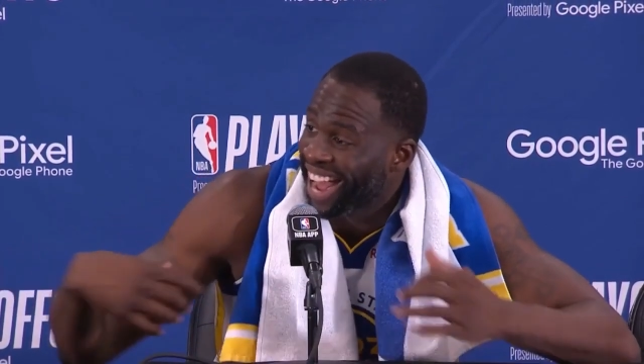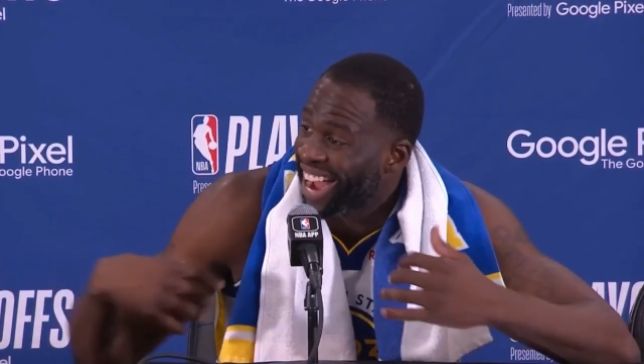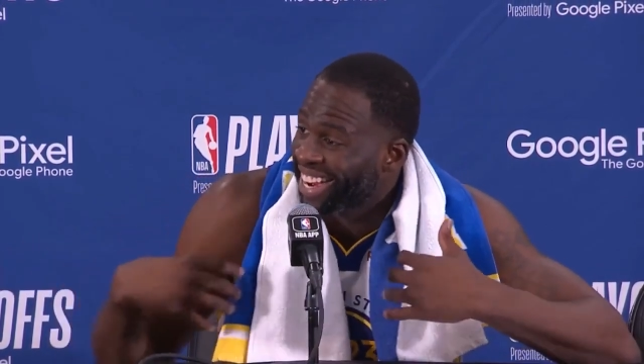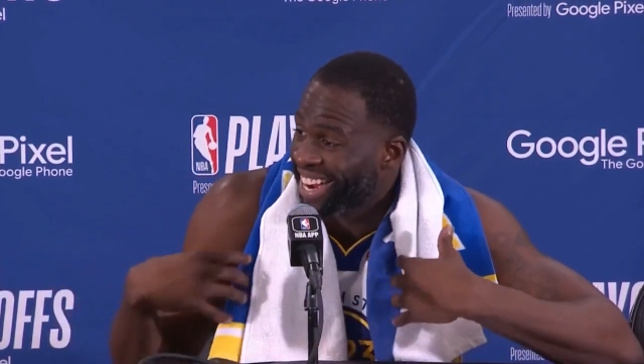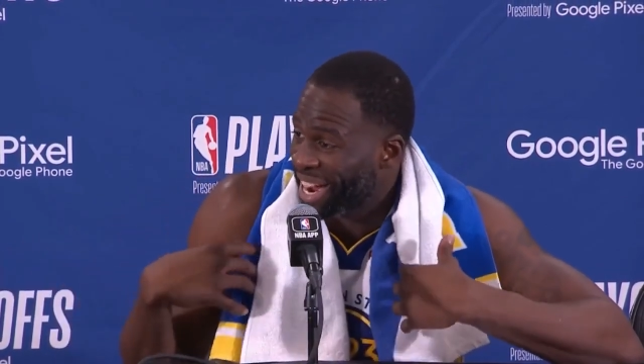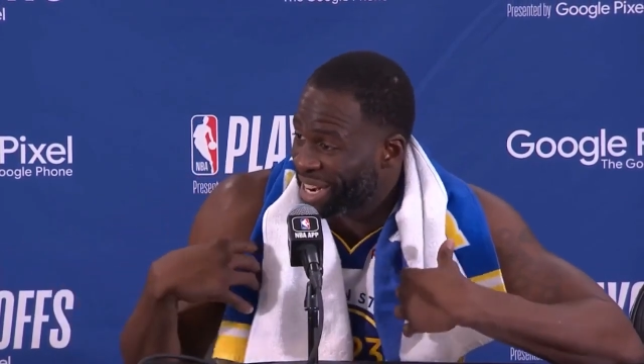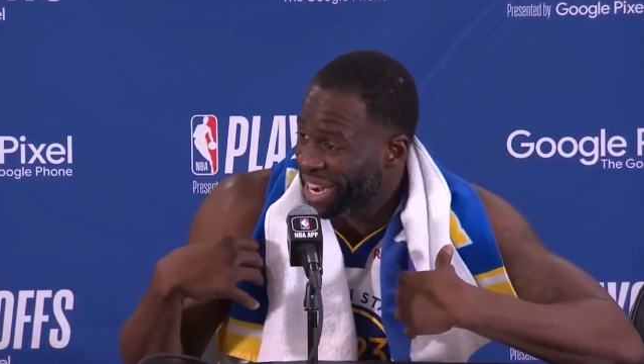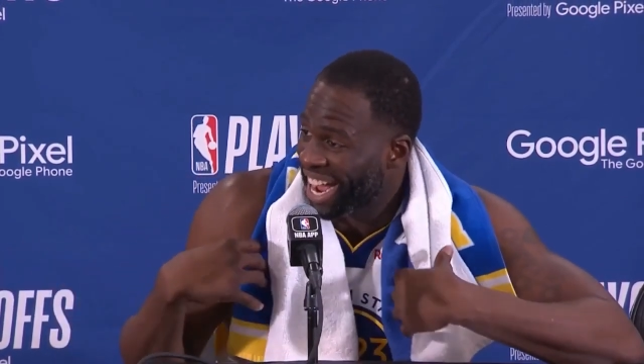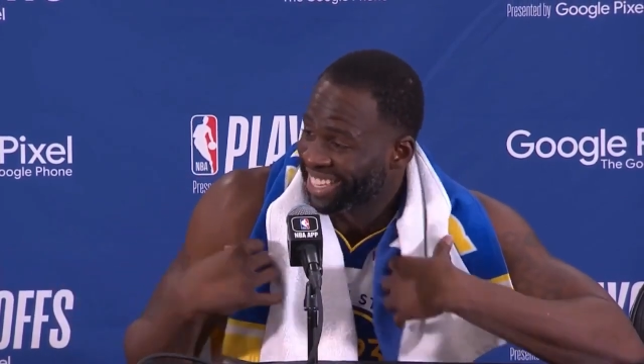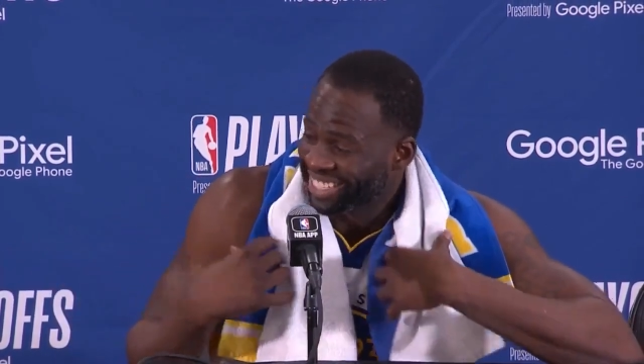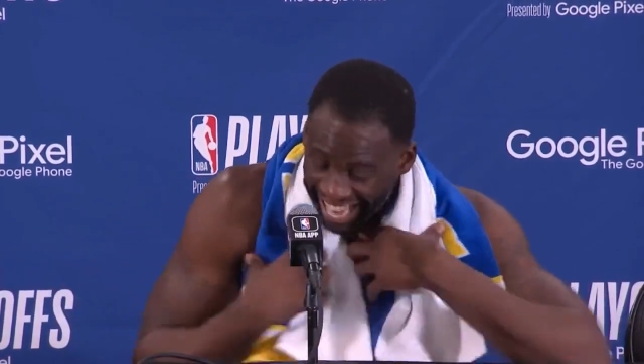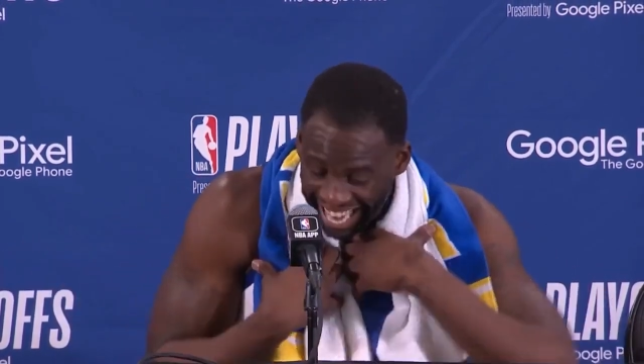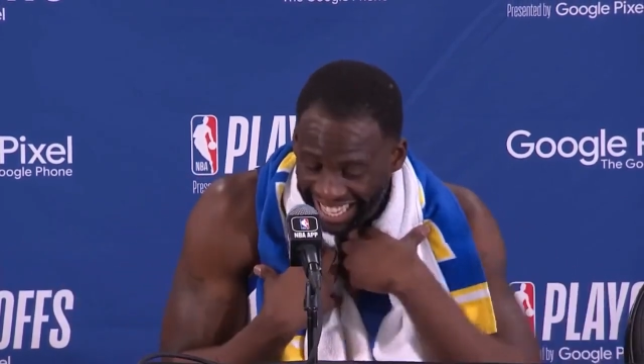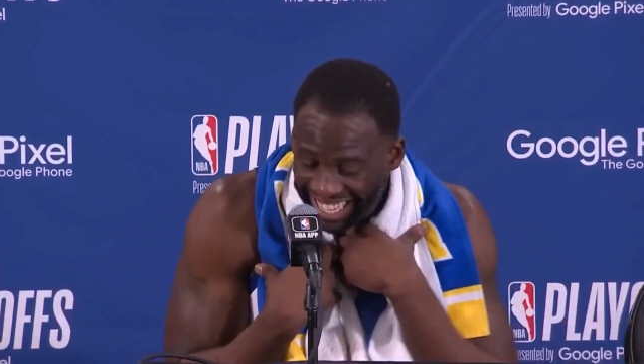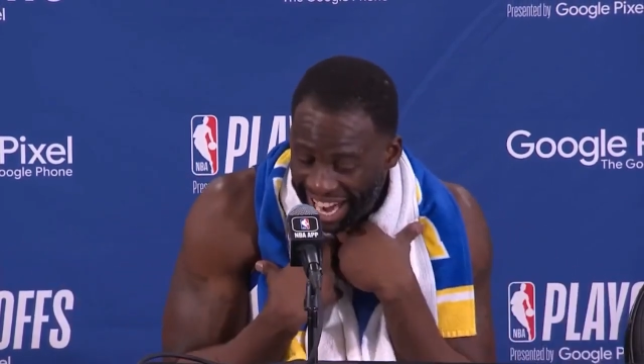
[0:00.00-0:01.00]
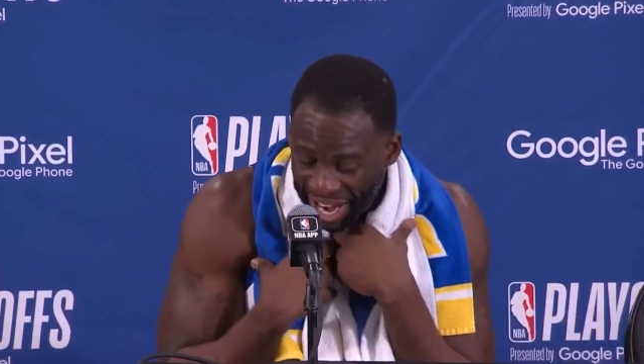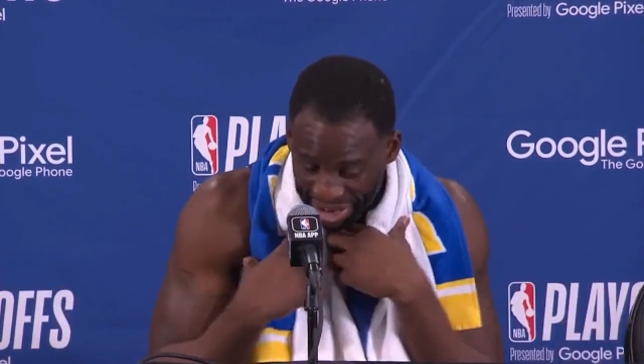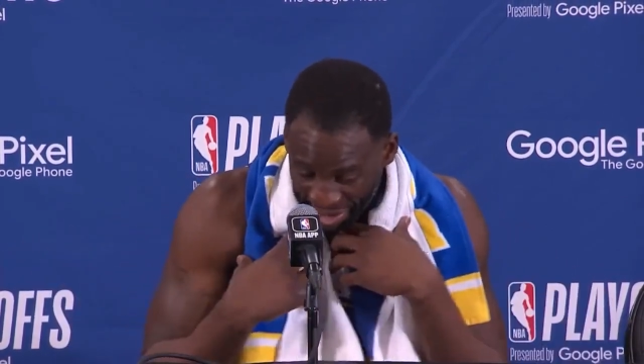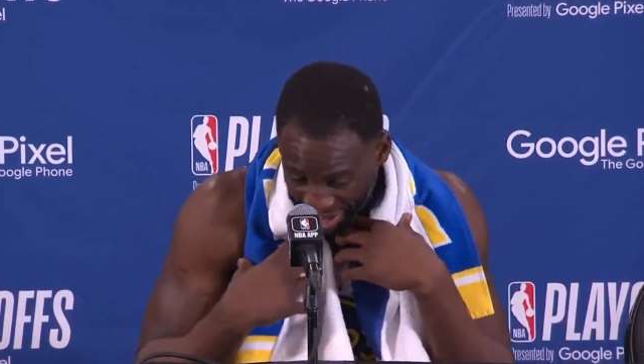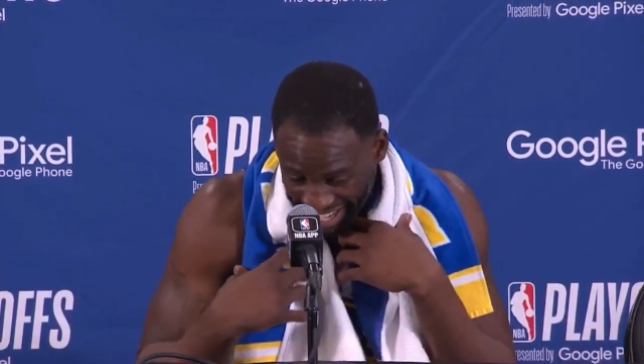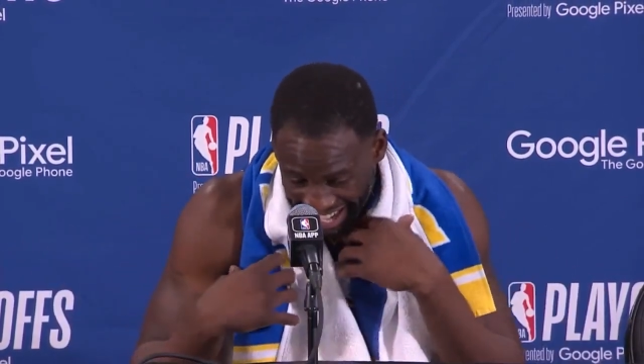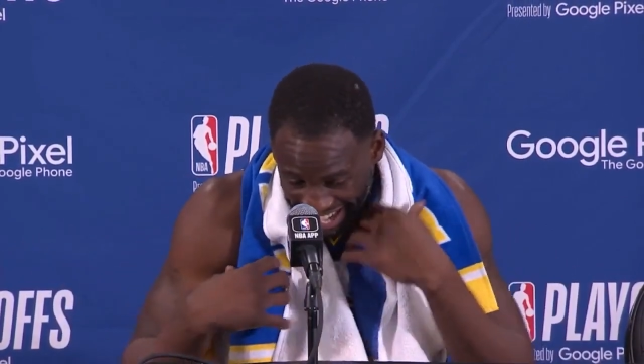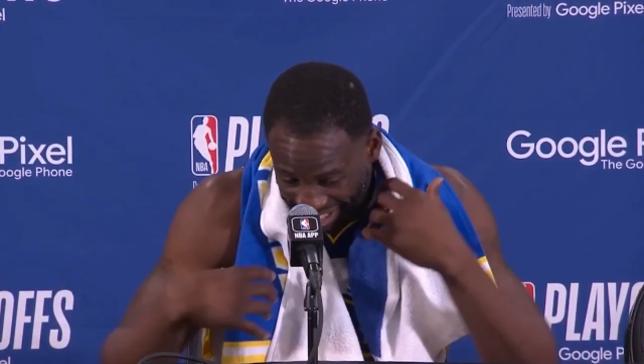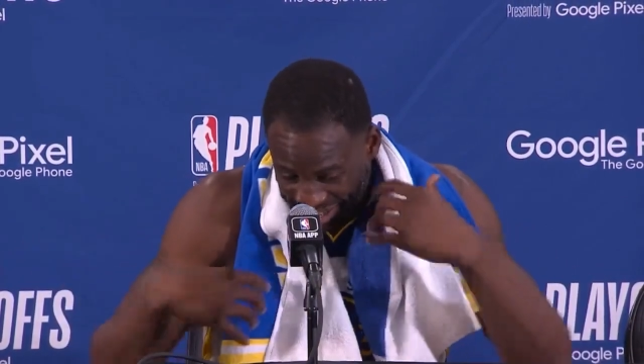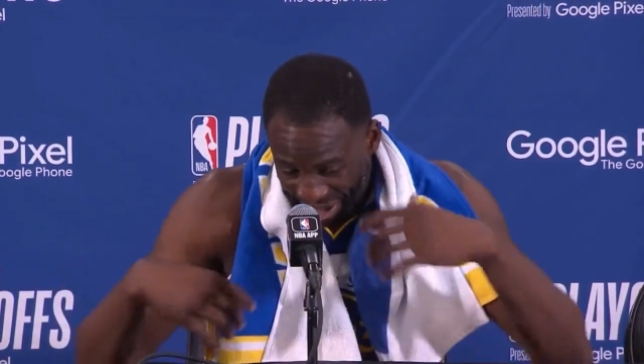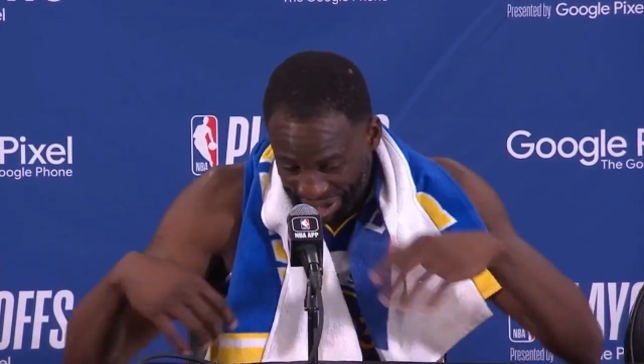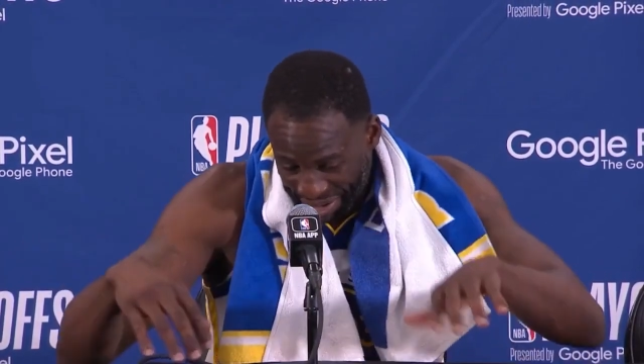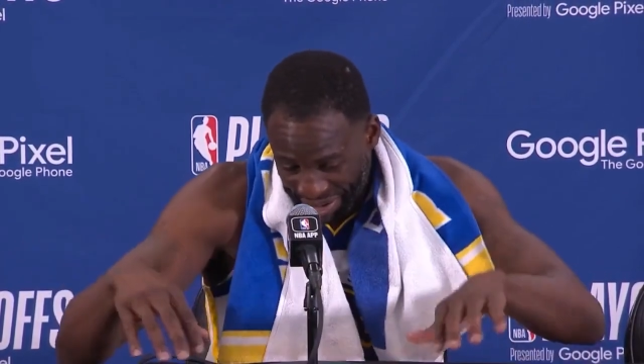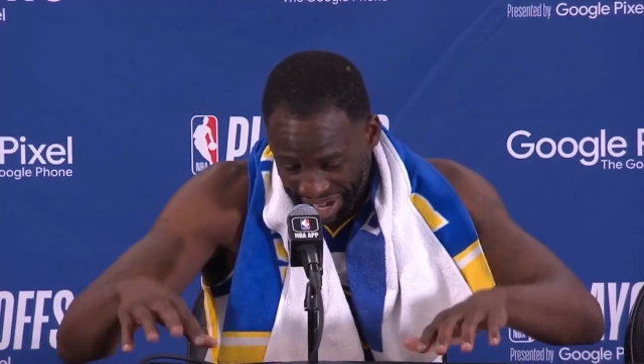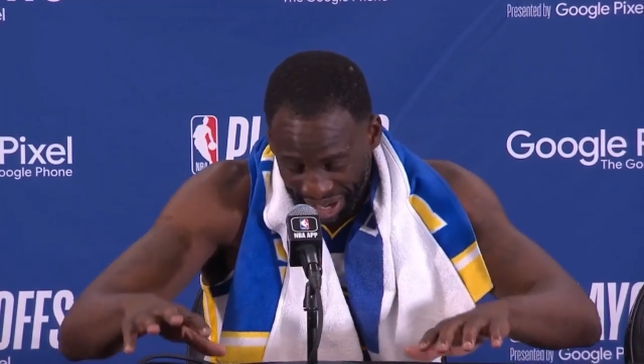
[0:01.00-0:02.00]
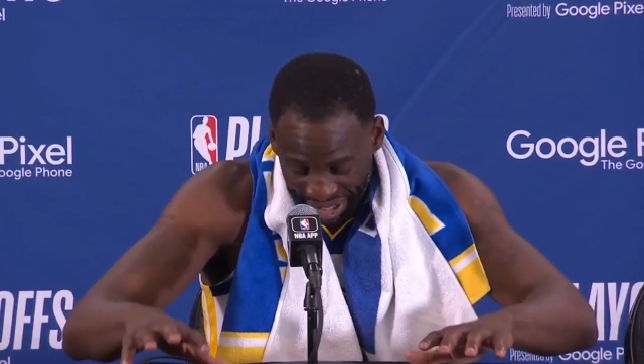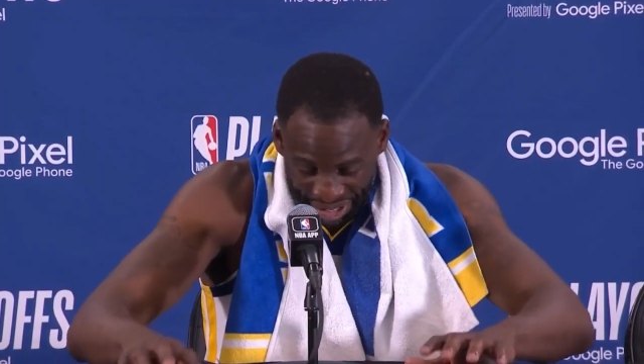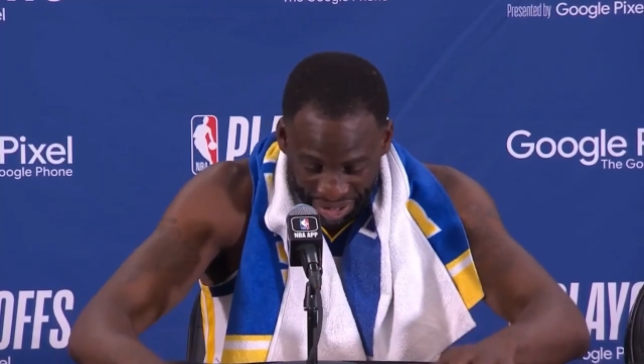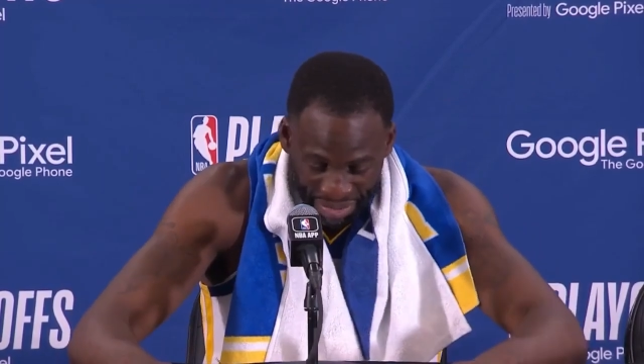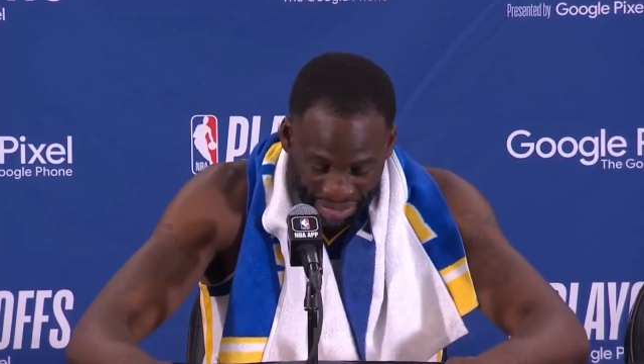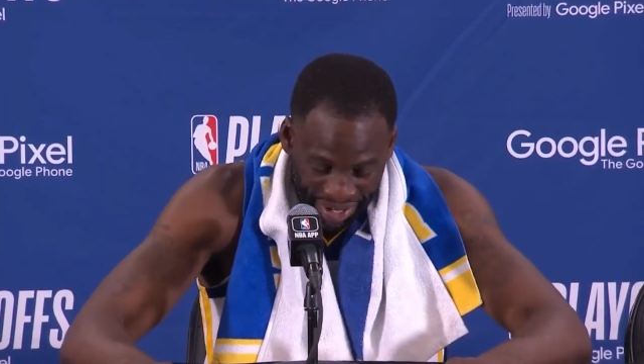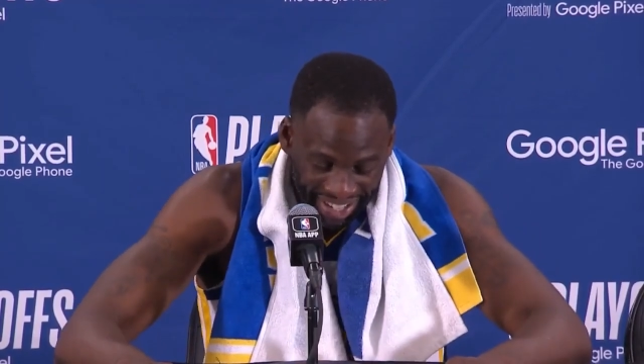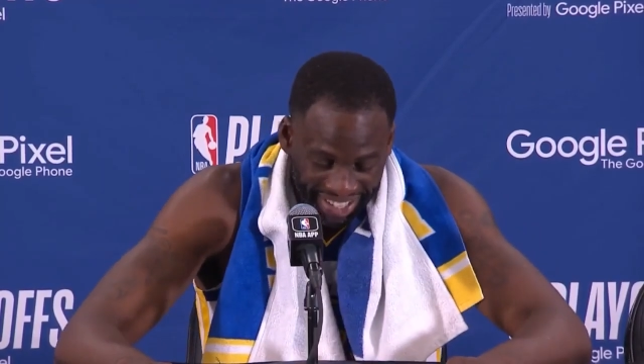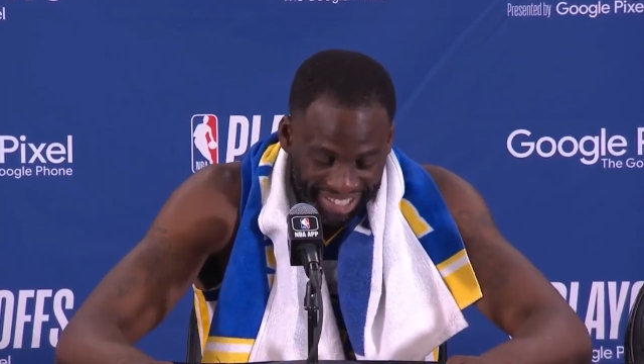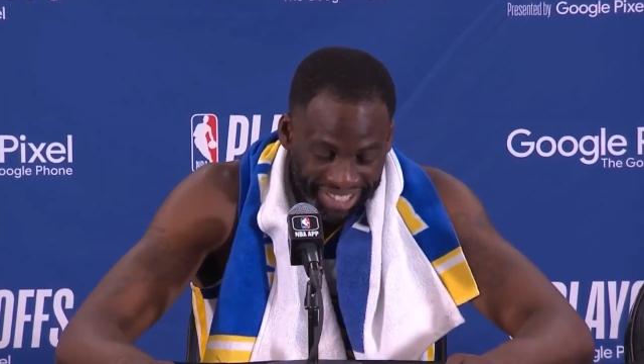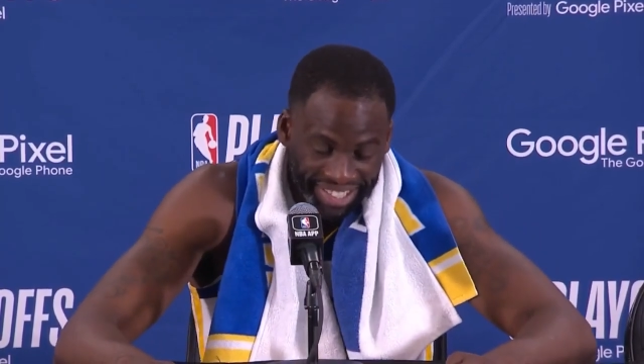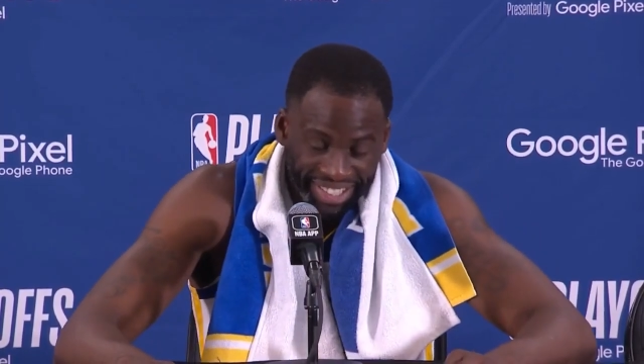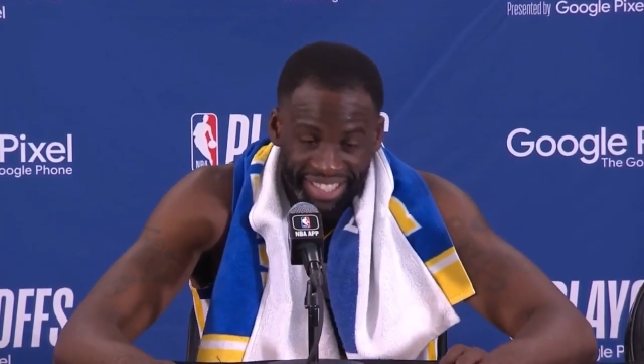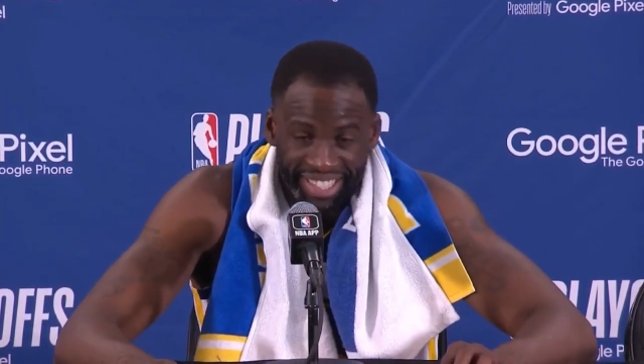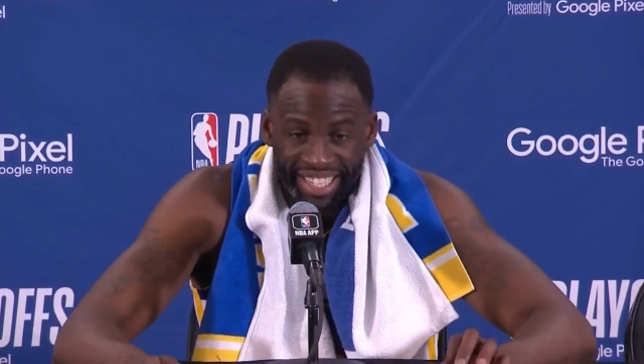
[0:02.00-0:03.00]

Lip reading: I kind of relax on the comparisons.